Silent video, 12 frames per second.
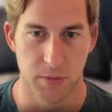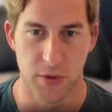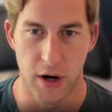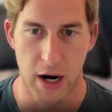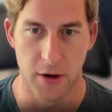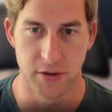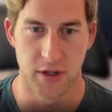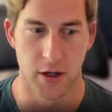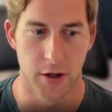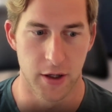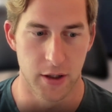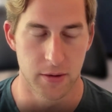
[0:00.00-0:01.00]
they're housed
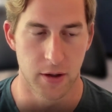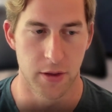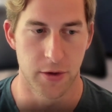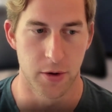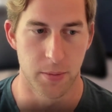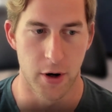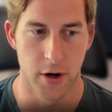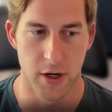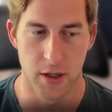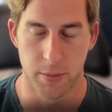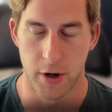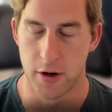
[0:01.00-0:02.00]
on a
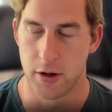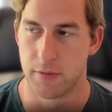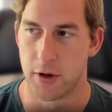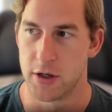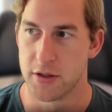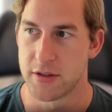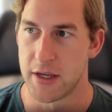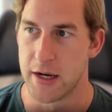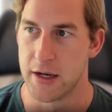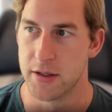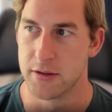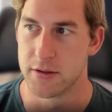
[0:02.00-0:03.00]
third-party partner of ours.
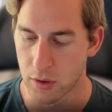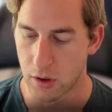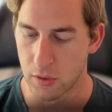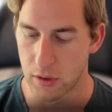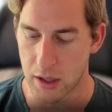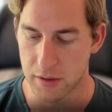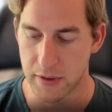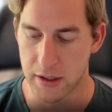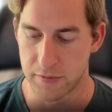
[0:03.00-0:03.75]
And a lot of that